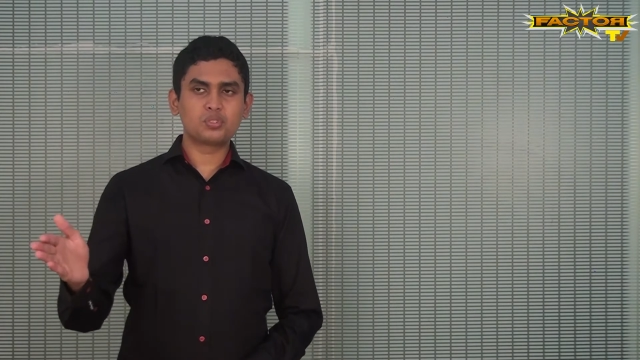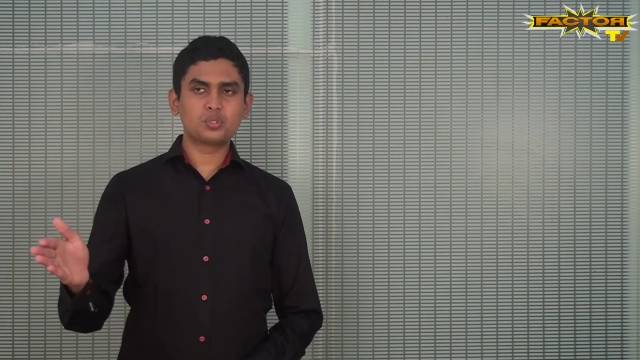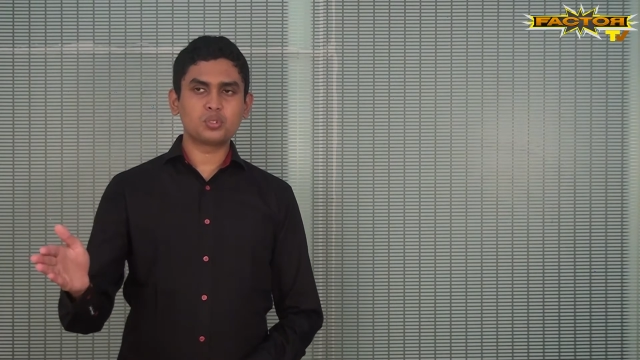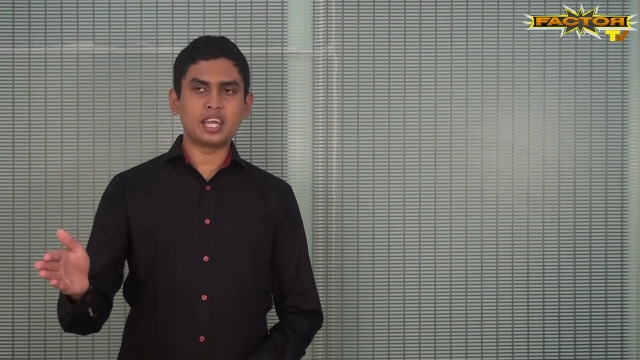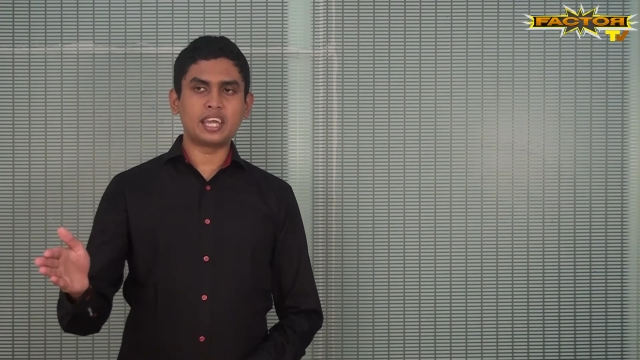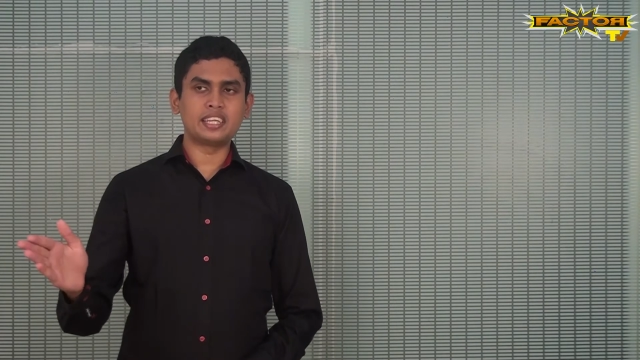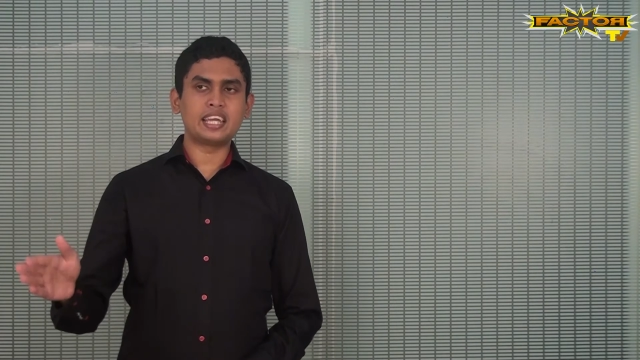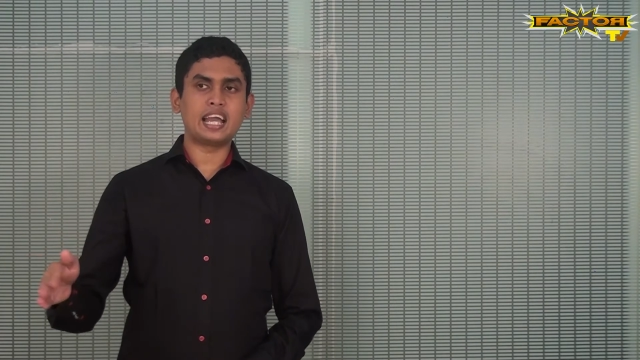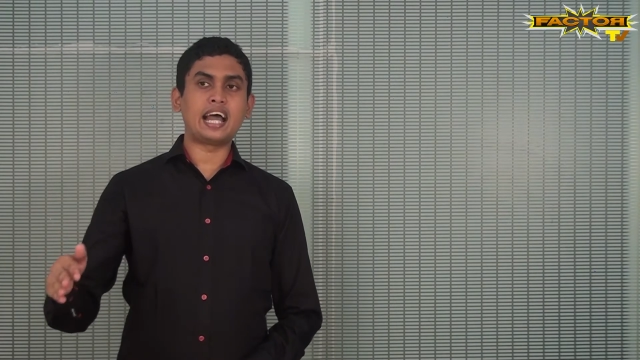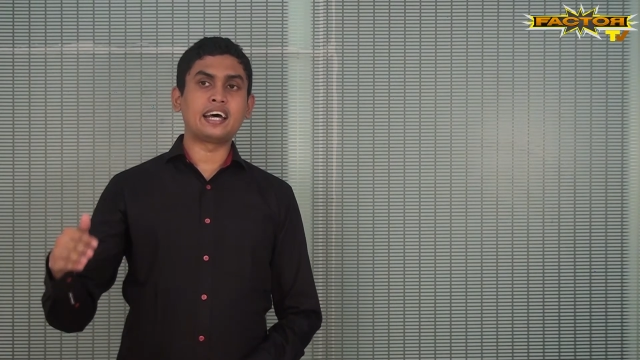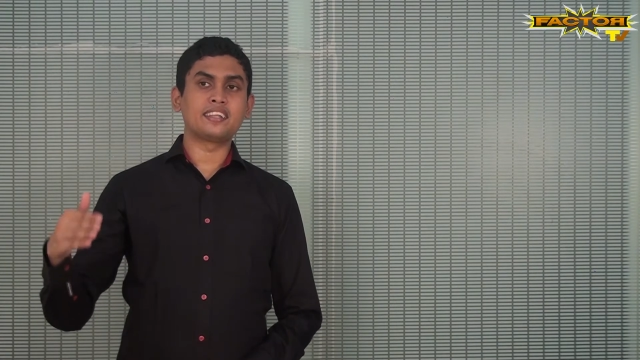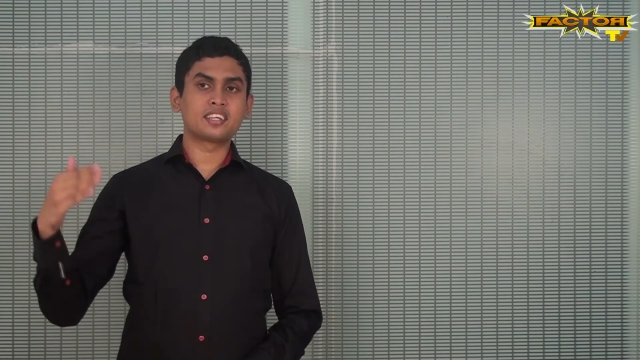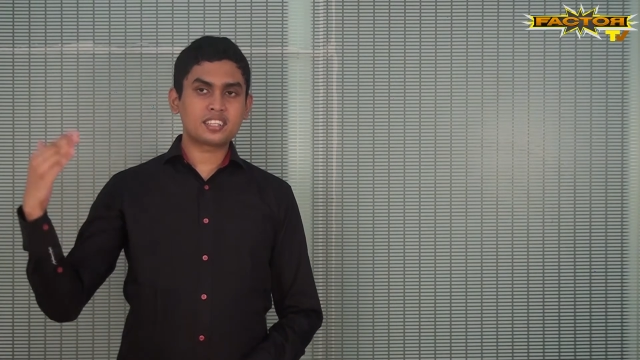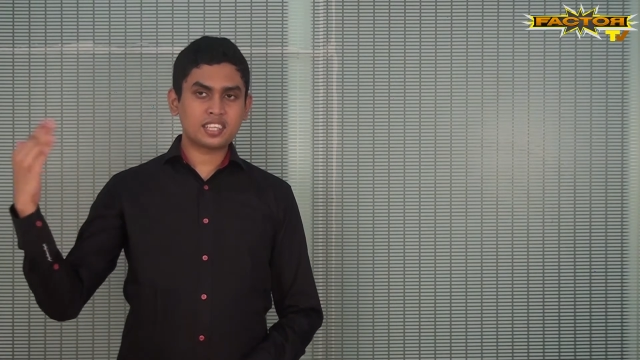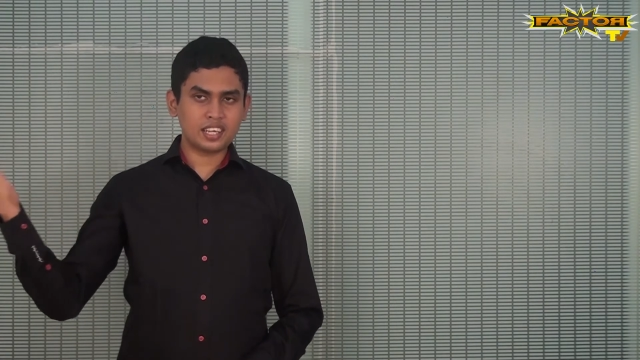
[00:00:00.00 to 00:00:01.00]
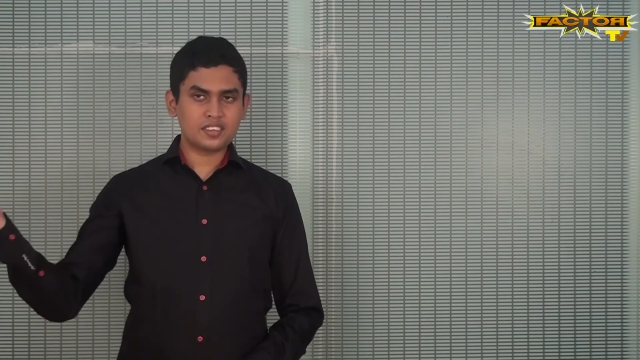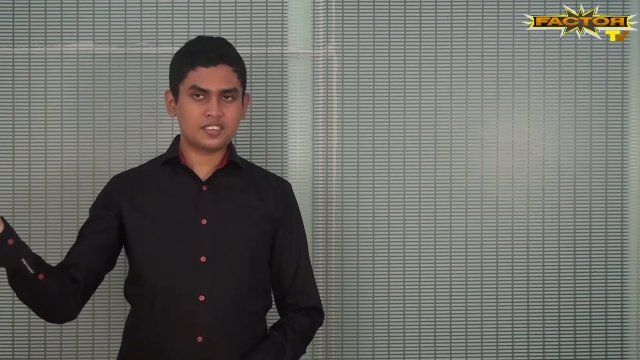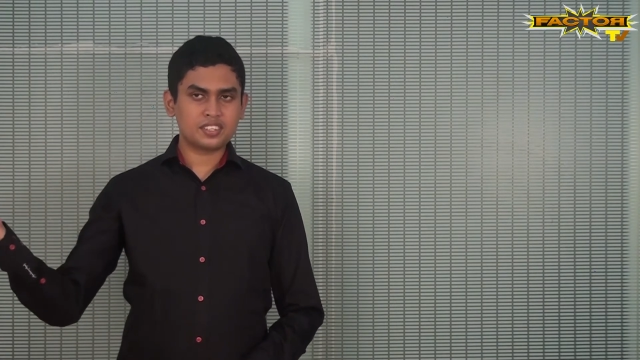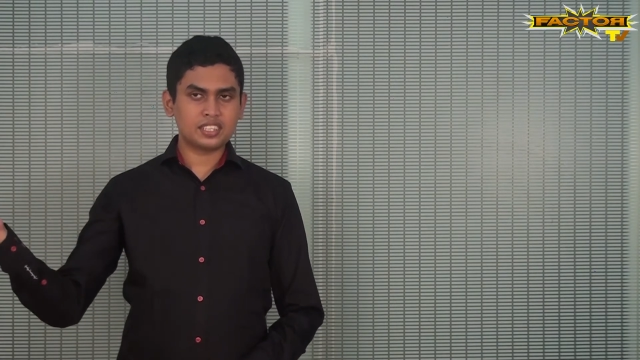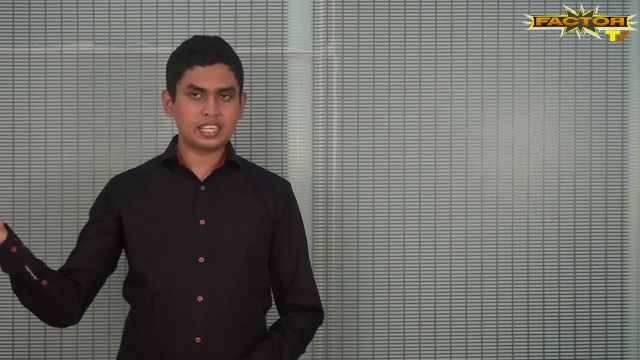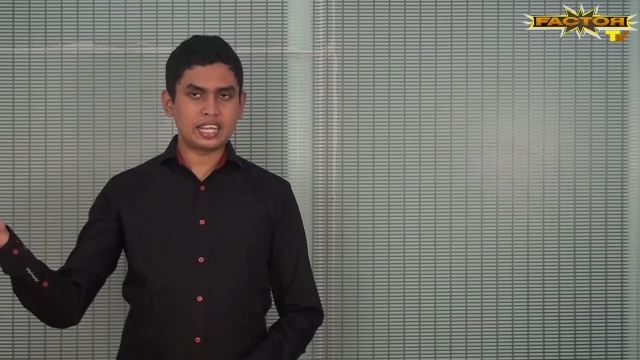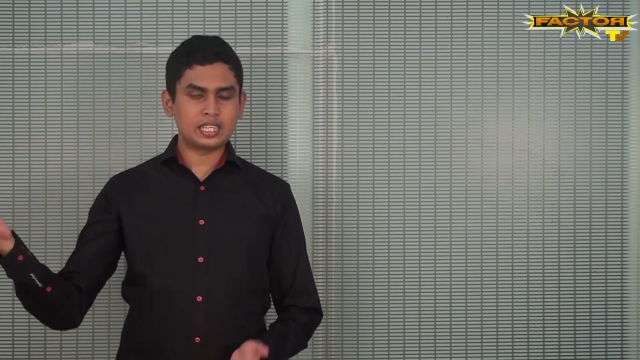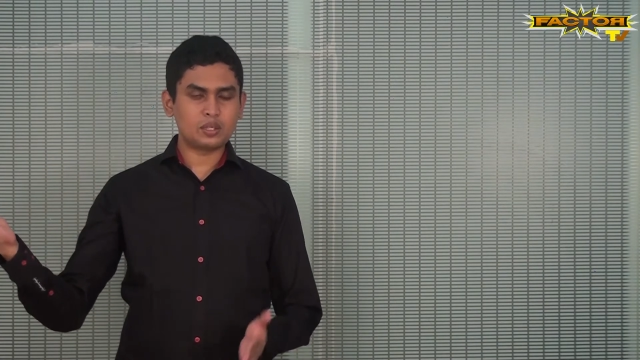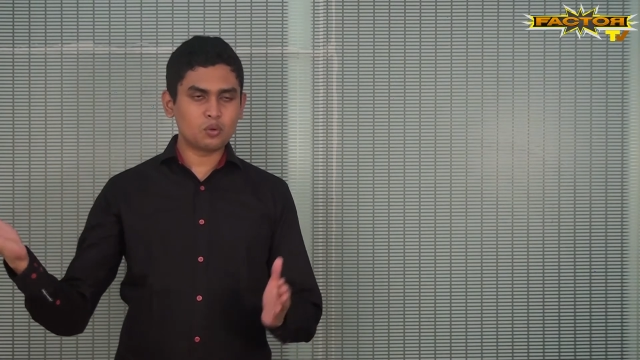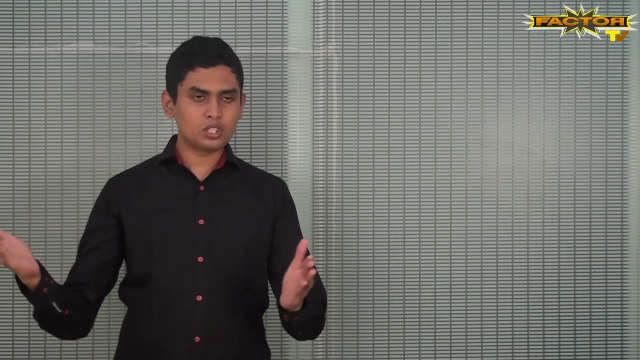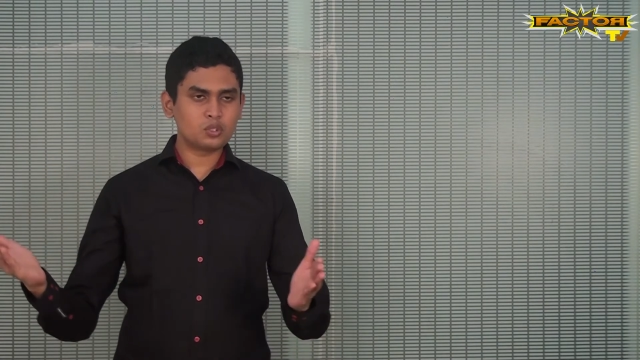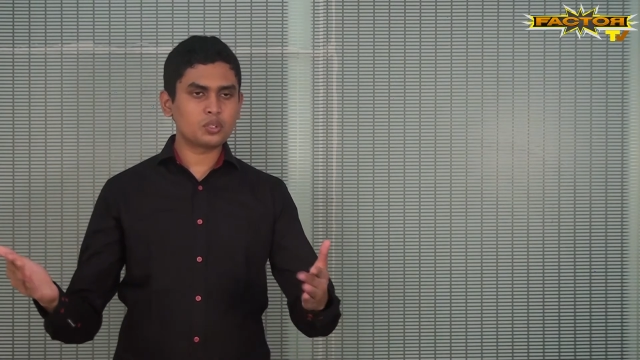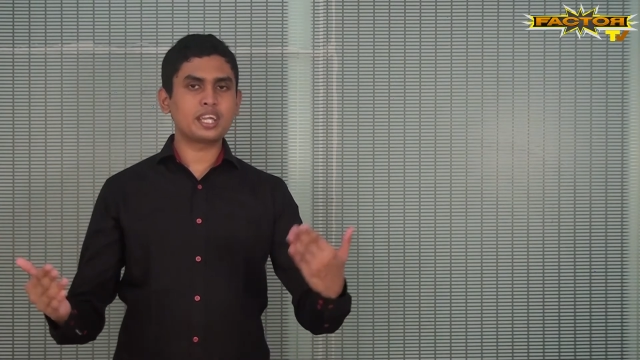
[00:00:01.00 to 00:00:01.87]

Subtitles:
to any other country and you want